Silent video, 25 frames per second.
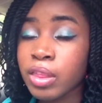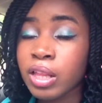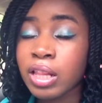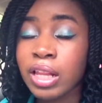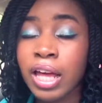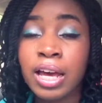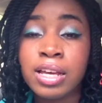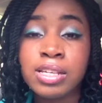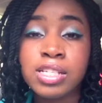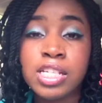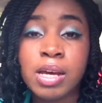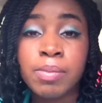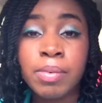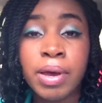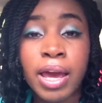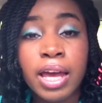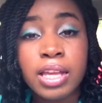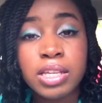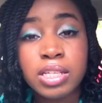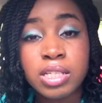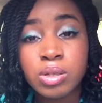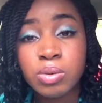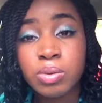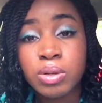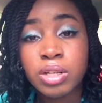The last time I
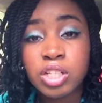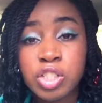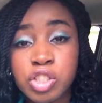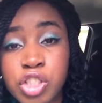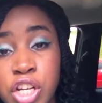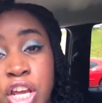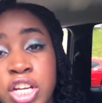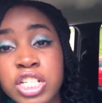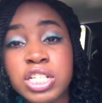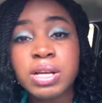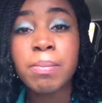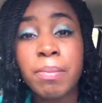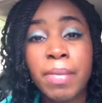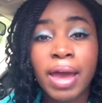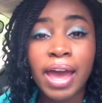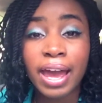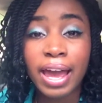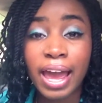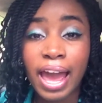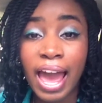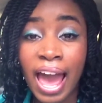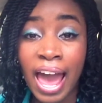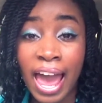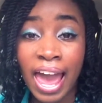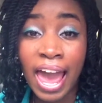had to do an exchange at
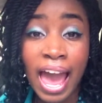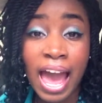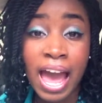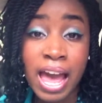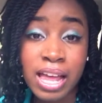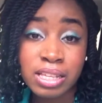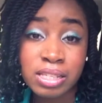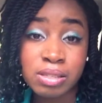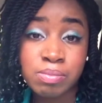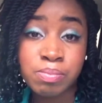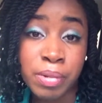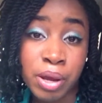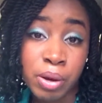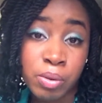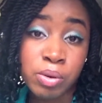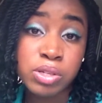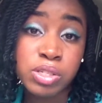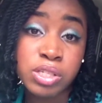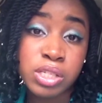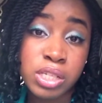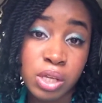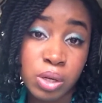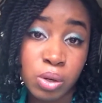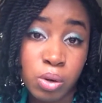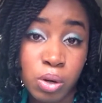MAC, I had my
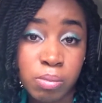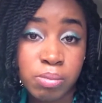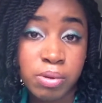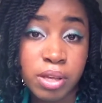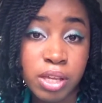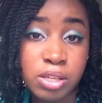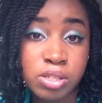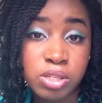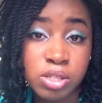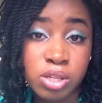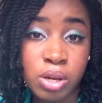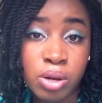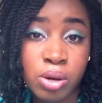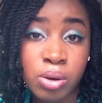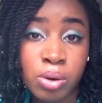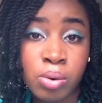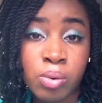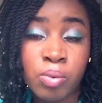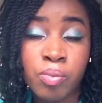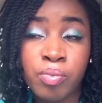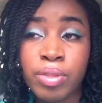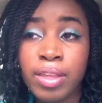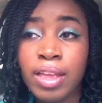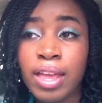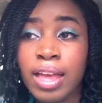receipt on me,
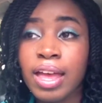so,